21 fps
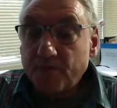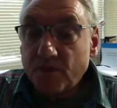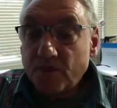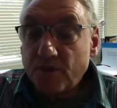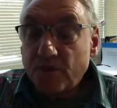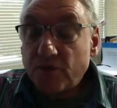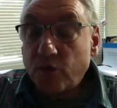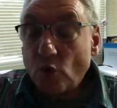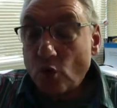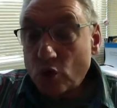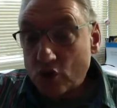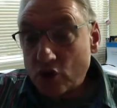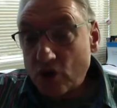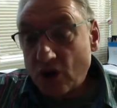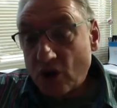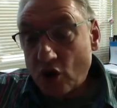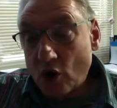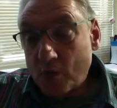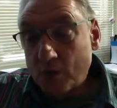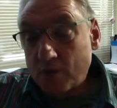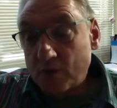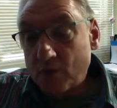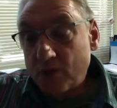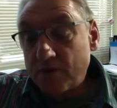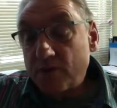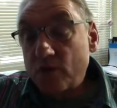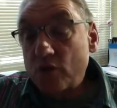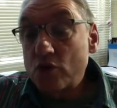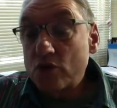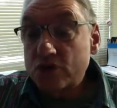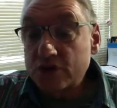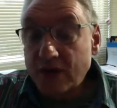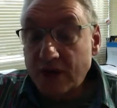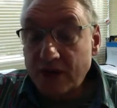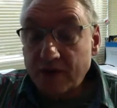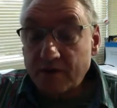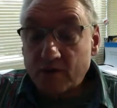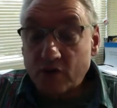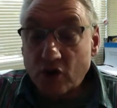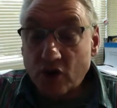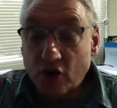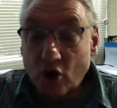for trigonometry, for the study
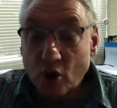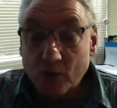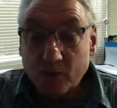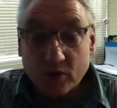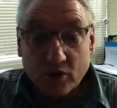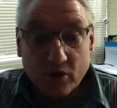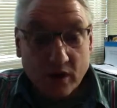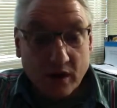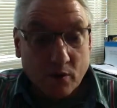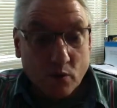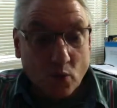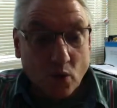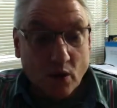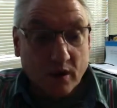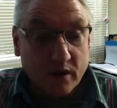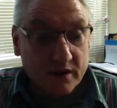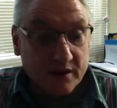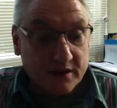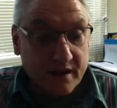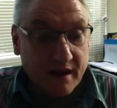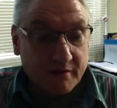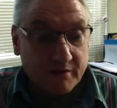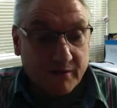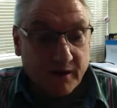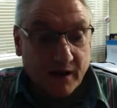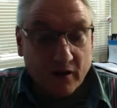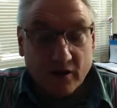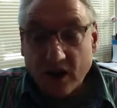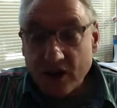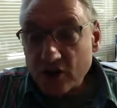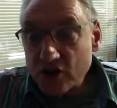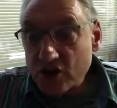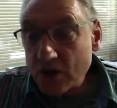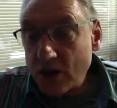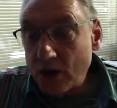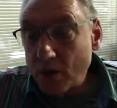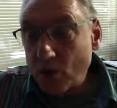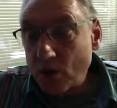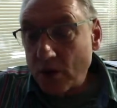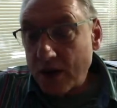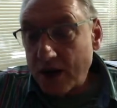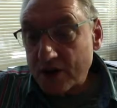of trigonometry, and what is that foundation
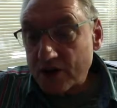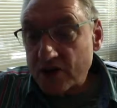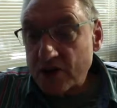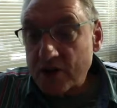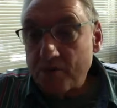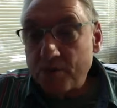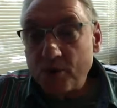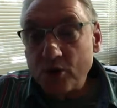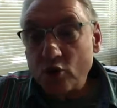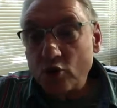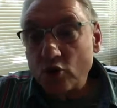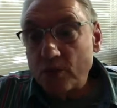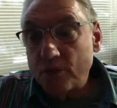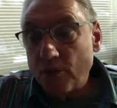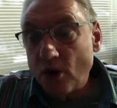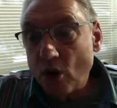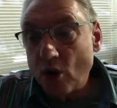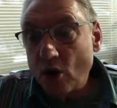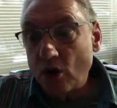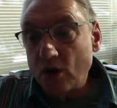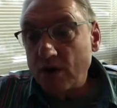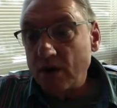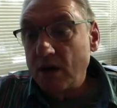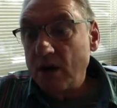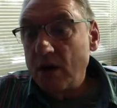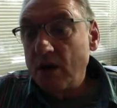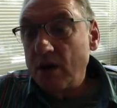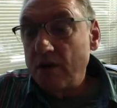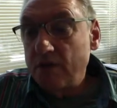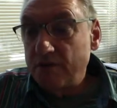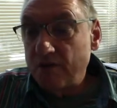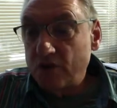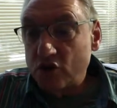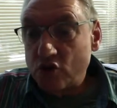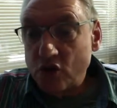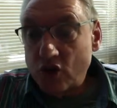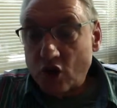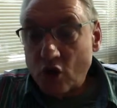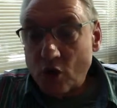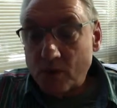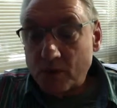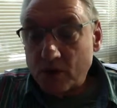that we actually build upon for
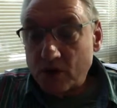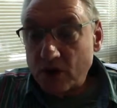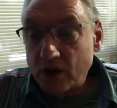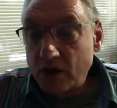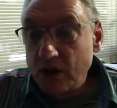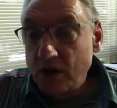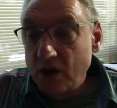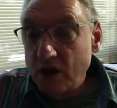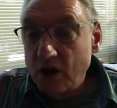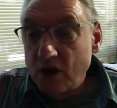trigonometry.